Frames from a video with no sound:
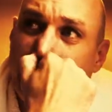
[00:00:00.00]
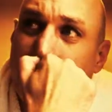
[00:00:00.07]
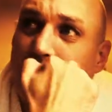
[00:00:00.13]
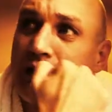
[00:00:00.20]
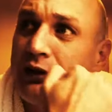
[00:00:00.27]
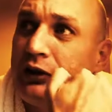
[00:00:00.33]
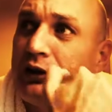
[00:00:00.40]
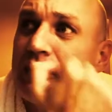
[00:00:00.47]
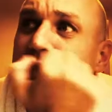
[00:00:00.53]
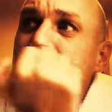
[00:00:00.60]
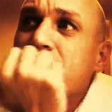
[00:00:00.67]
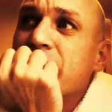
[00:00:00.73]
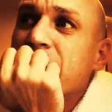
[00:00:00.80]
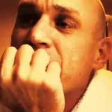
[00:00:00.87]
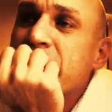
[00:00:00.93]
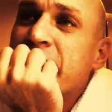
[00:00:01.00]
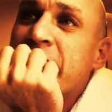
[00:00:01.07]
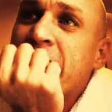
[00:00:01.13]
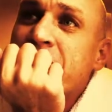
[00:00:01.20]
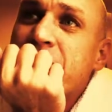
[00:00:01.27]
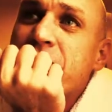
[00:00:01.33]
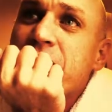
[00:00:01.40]
You know,
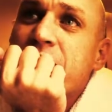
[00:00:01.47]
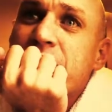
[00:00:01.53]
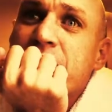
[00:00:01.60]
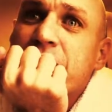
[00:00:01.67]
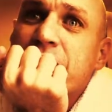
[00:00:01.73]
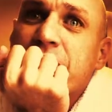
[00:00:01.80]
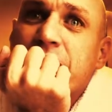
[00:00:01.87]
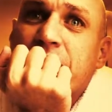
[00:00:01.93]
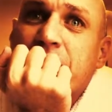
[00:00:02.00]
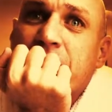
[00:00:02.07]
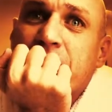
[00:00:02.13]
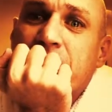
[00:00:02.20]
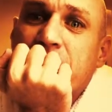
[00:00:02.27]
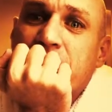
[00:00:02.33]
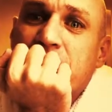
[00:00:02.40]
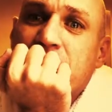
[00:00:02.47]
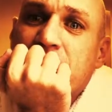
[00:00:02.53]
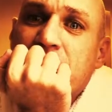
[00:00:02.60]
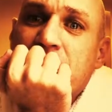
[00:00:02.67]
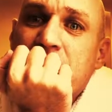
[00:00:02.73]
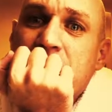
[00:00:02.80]
London still just looks